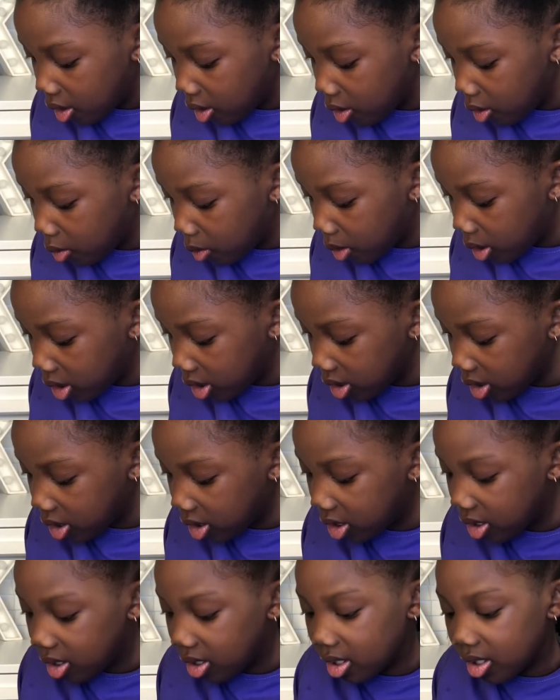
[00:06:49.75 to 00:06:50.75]
You want to
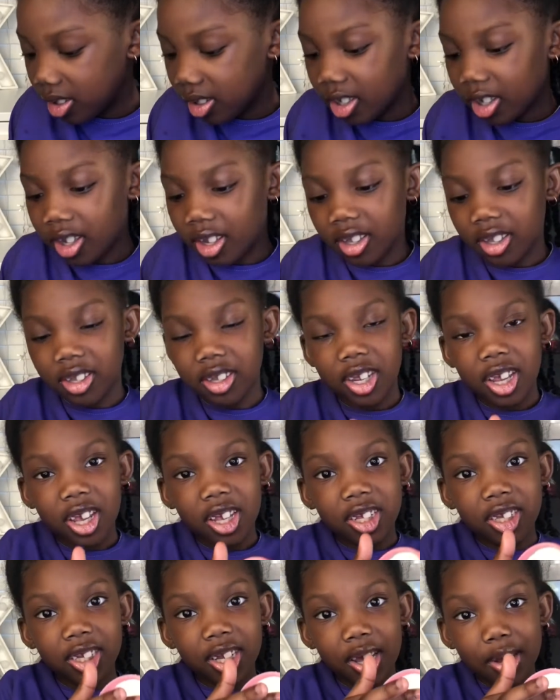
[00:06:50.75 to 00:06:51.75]
just
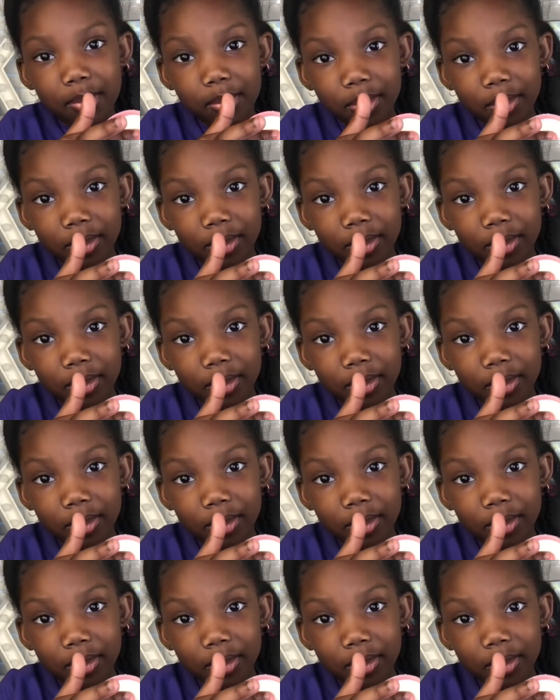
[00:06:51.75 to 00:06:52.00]
take some.